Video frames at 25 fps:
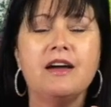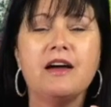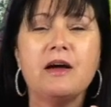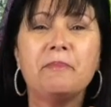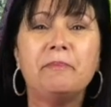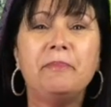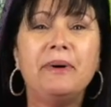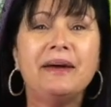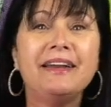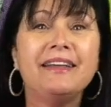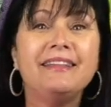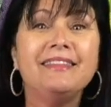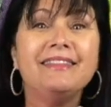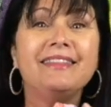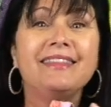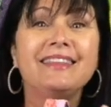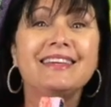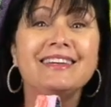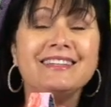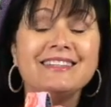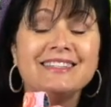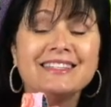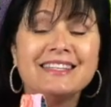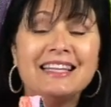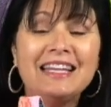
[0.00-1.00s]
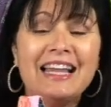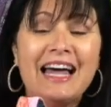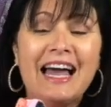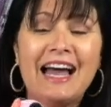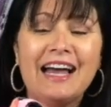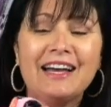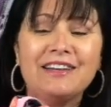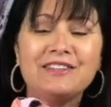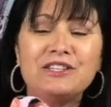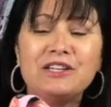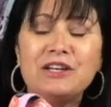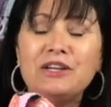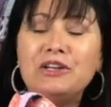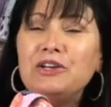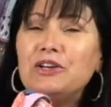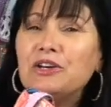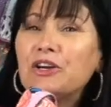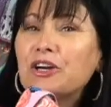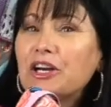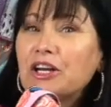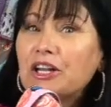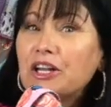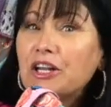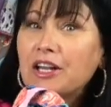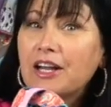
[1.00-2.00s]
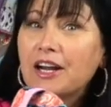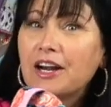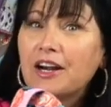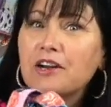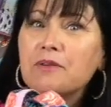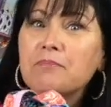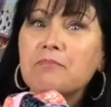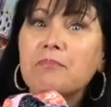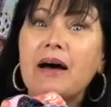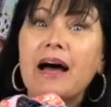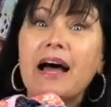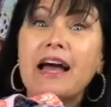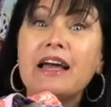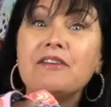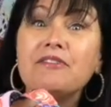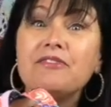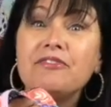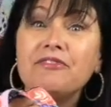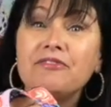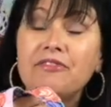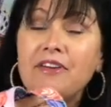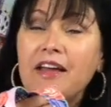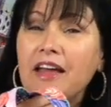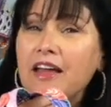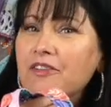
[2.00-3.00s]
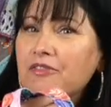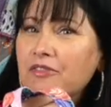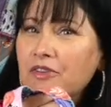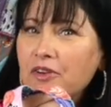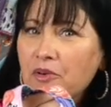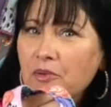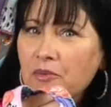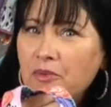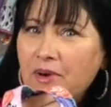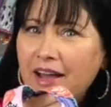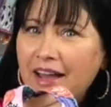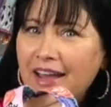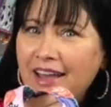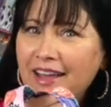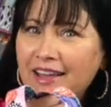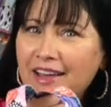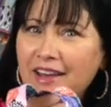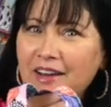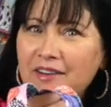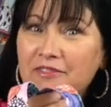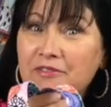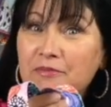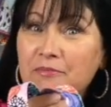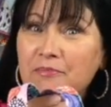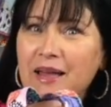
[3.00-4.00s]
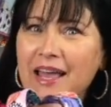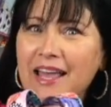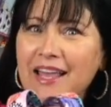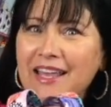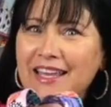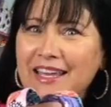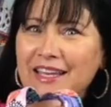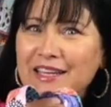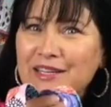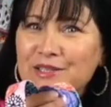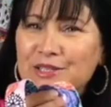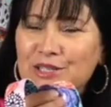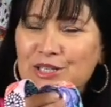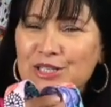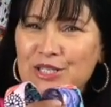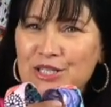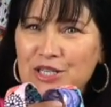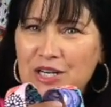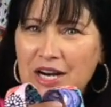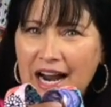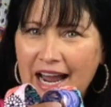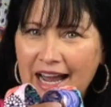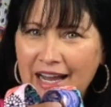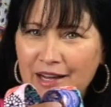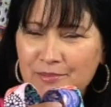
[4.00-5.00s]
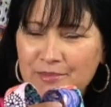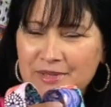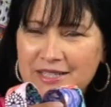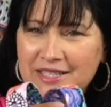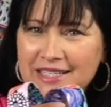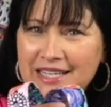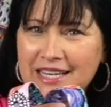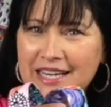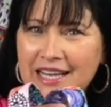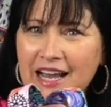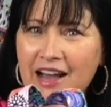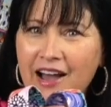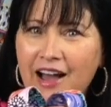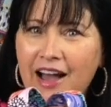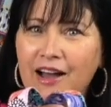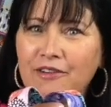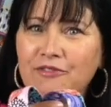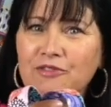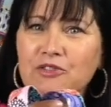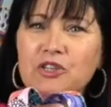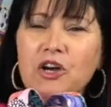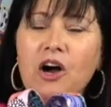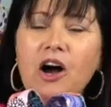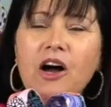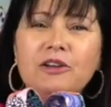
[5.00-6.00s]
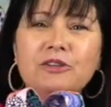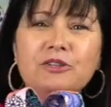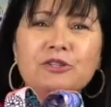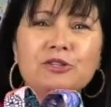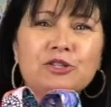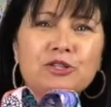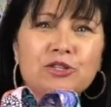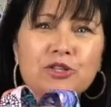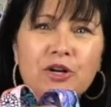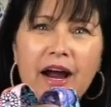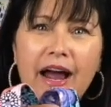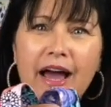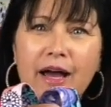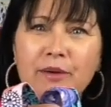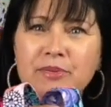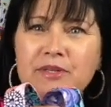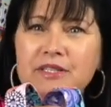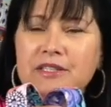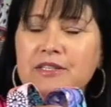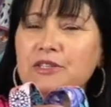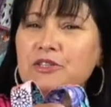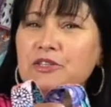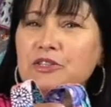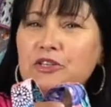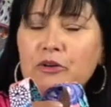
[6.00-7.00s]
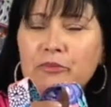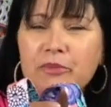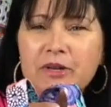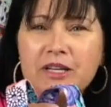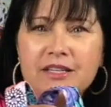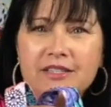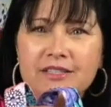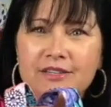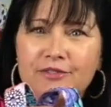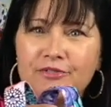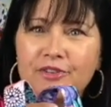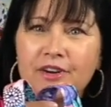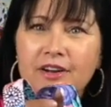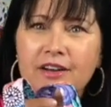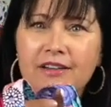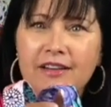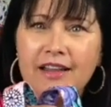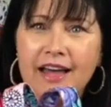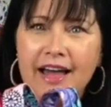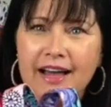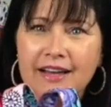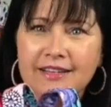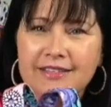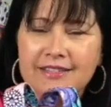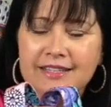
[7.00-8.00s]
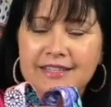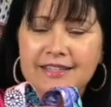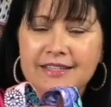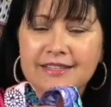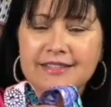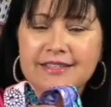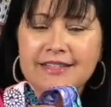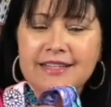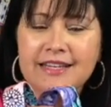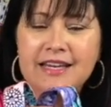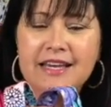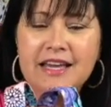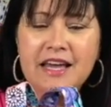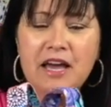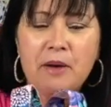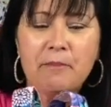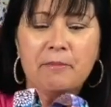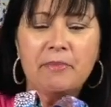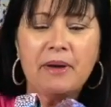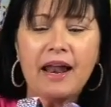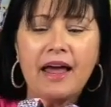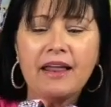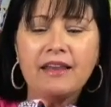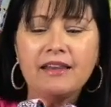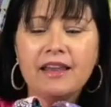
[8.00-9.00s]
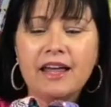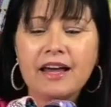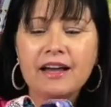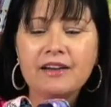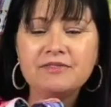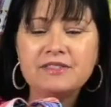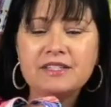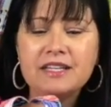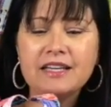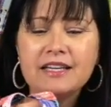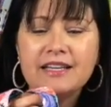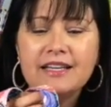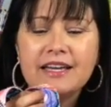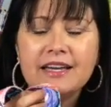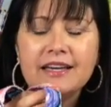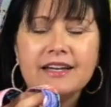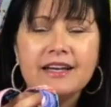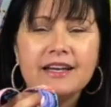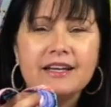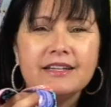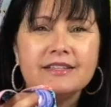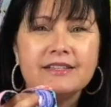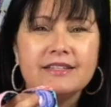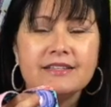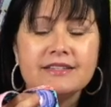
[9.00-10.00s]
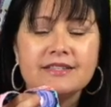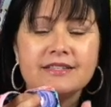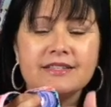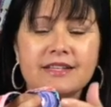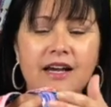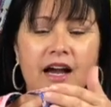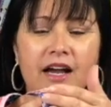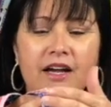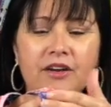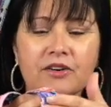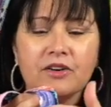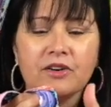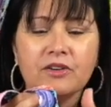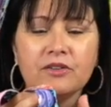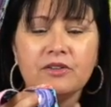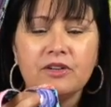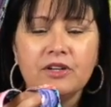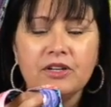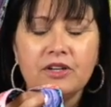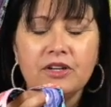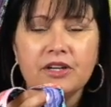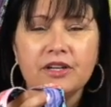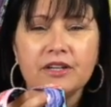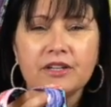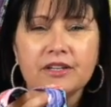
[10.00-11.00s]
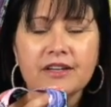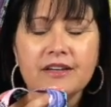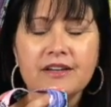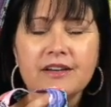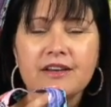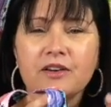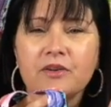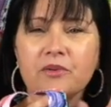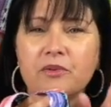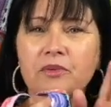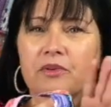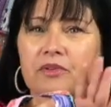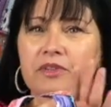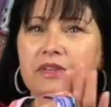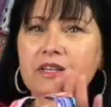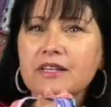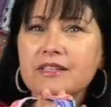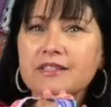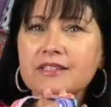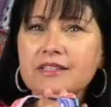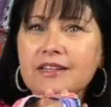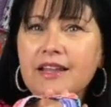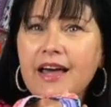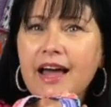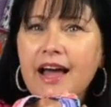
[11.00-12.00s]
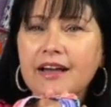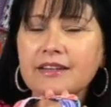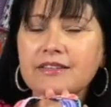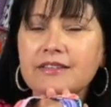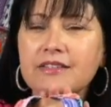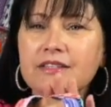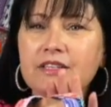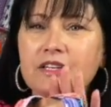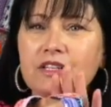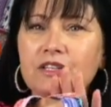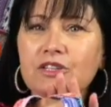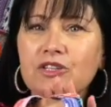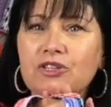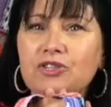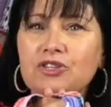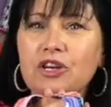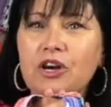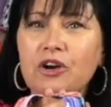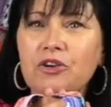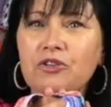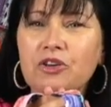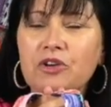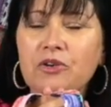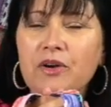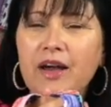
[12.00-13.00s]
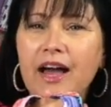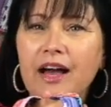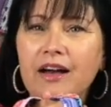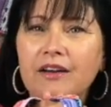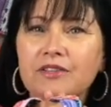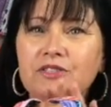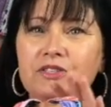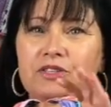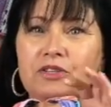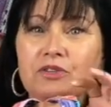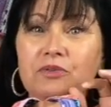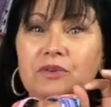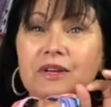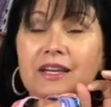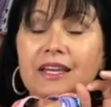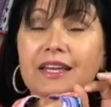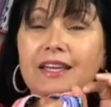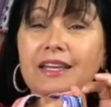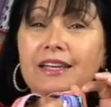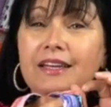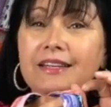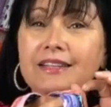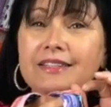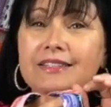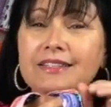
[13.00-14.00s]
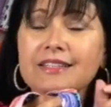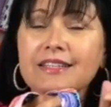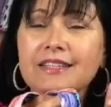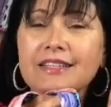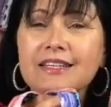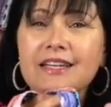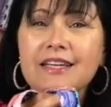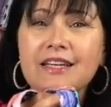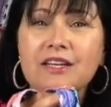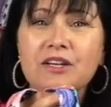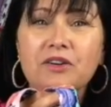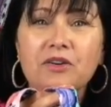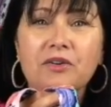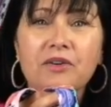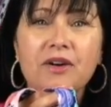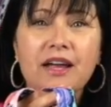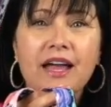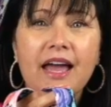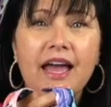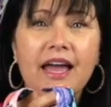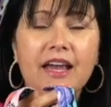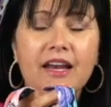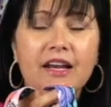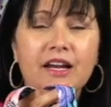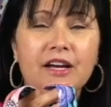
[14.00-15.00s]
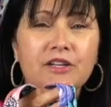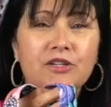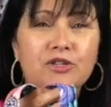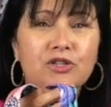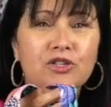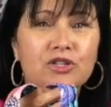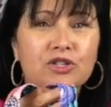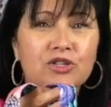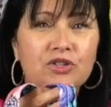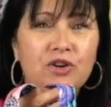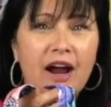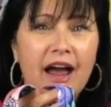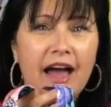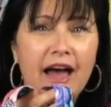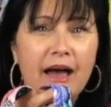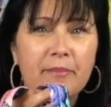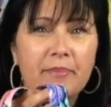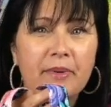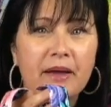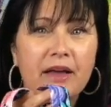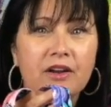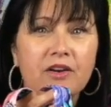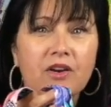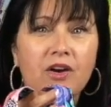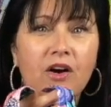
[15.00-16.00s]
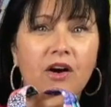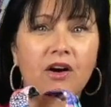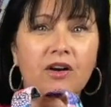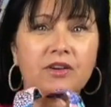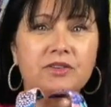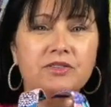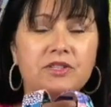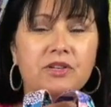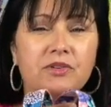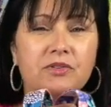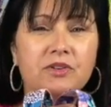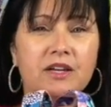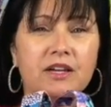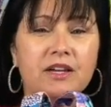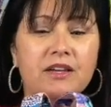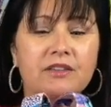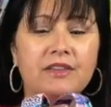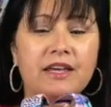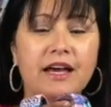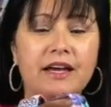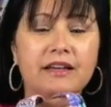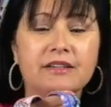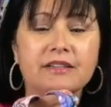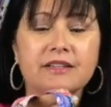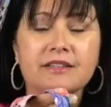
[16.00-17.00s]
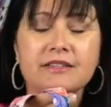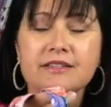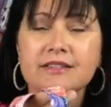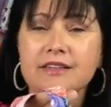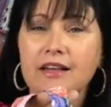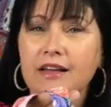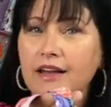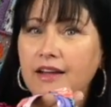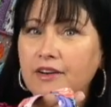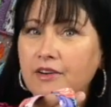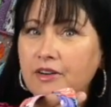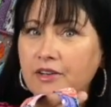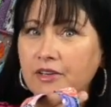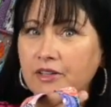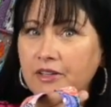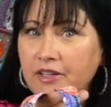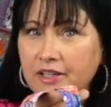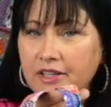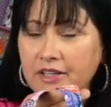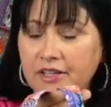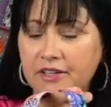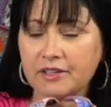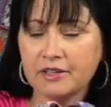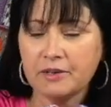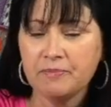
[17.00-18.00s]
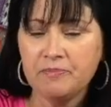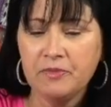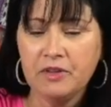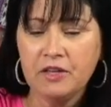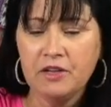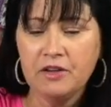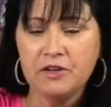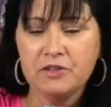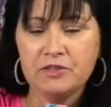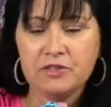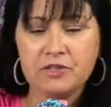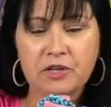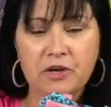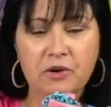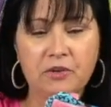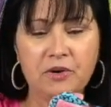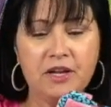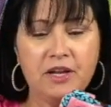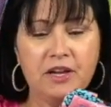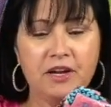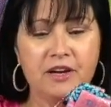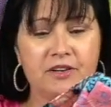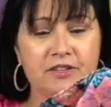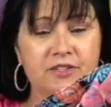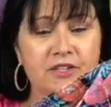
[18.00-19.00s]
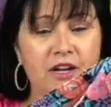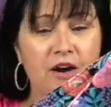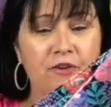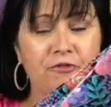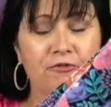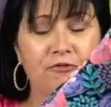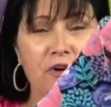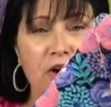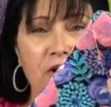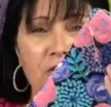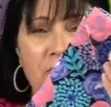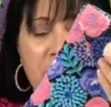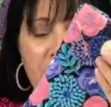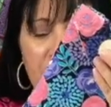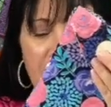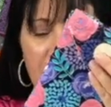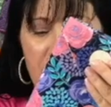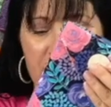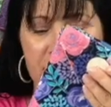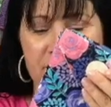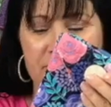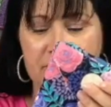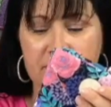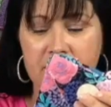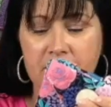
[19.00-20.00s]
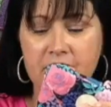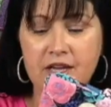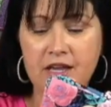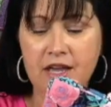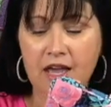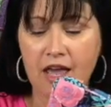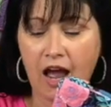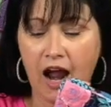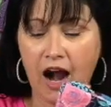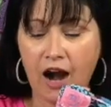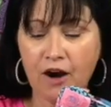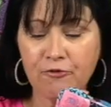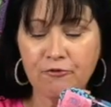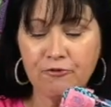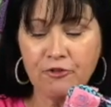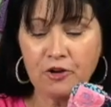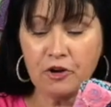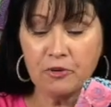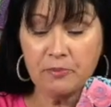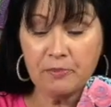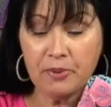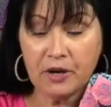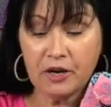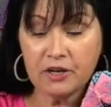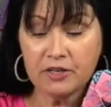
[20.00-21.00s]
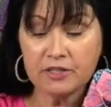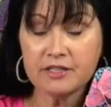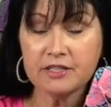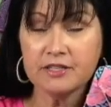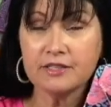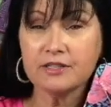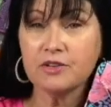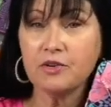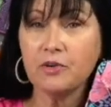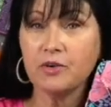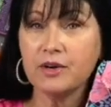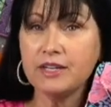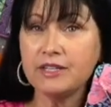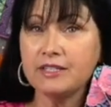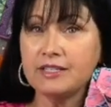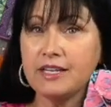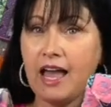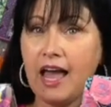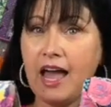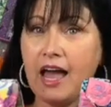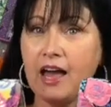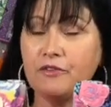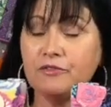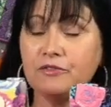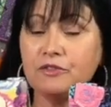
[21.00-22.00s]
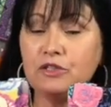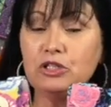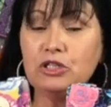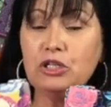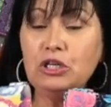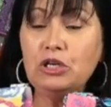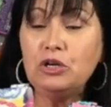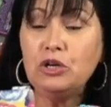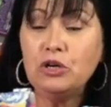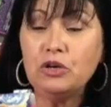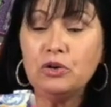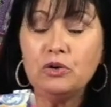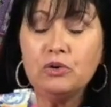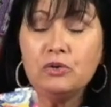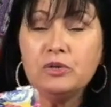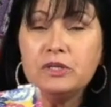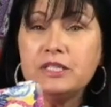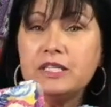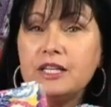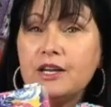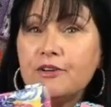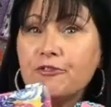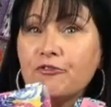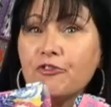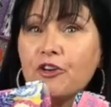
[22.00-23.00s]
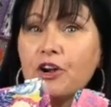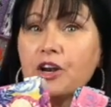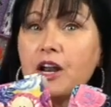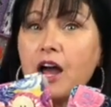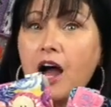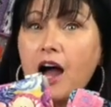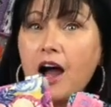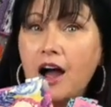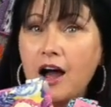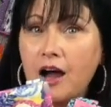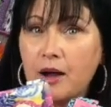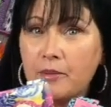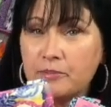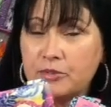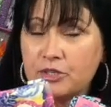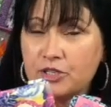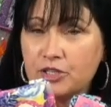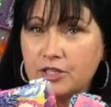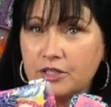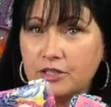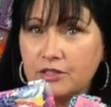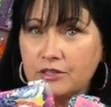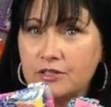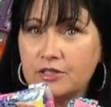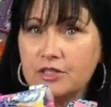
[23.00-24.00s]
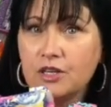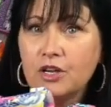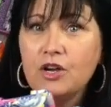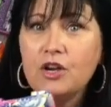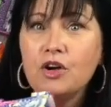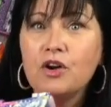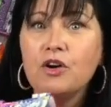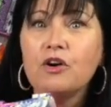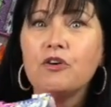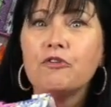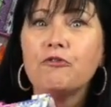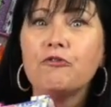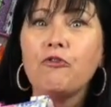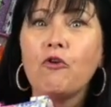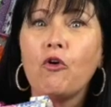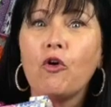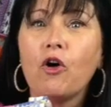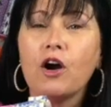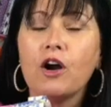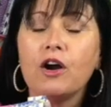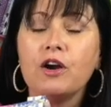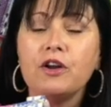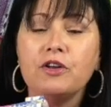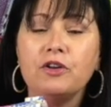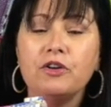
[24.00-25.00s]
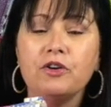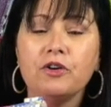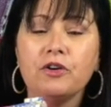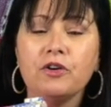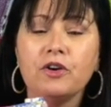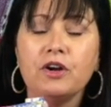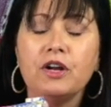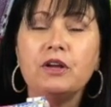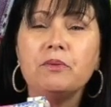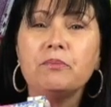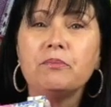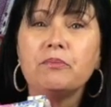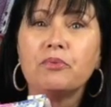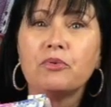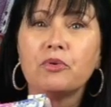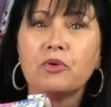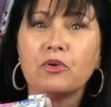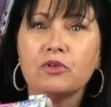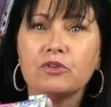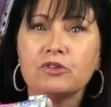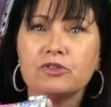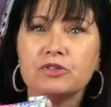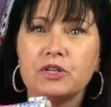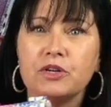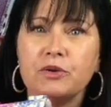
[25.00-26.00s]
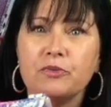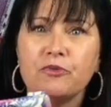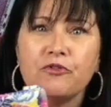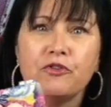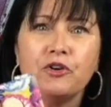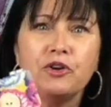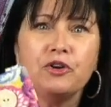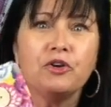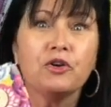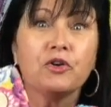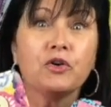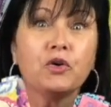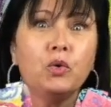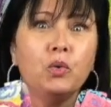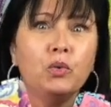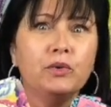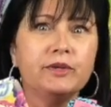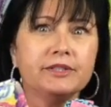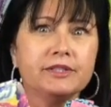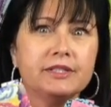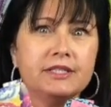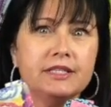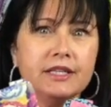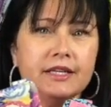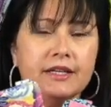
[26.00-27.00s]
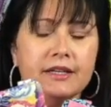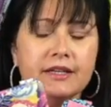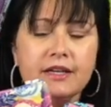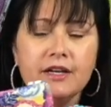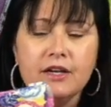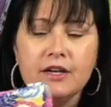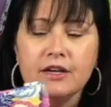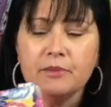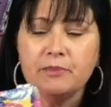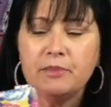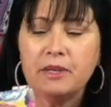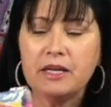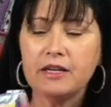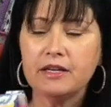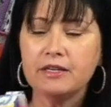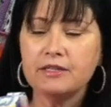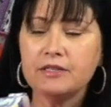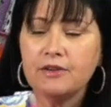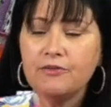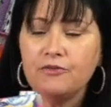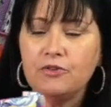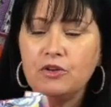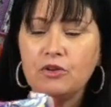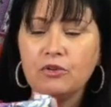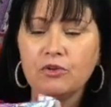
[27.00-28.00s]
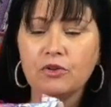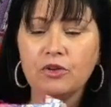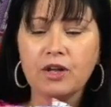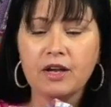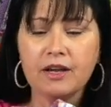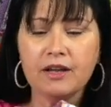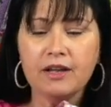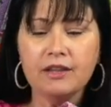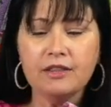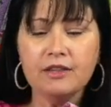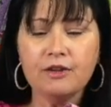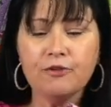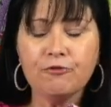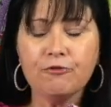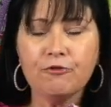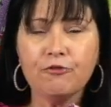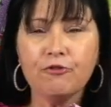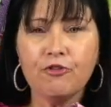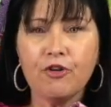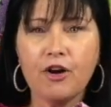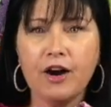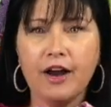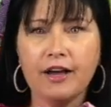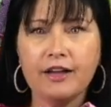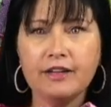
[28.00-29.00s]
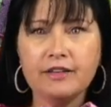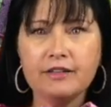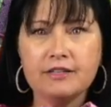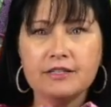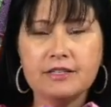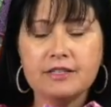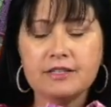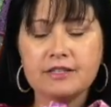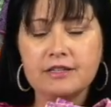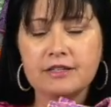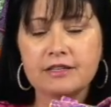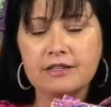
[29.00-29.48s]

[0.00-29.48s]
but in this class, you're going to learn my favorite way of making straps. I've taught straps in so many different classes, but I love to get a designer look. Well, this class is going to show you how to easily create a strap and also get that designer look. So here's our phone purse. Our phone purse is going to have two different options for your embroidery, for your quilting. Because if you look at the front,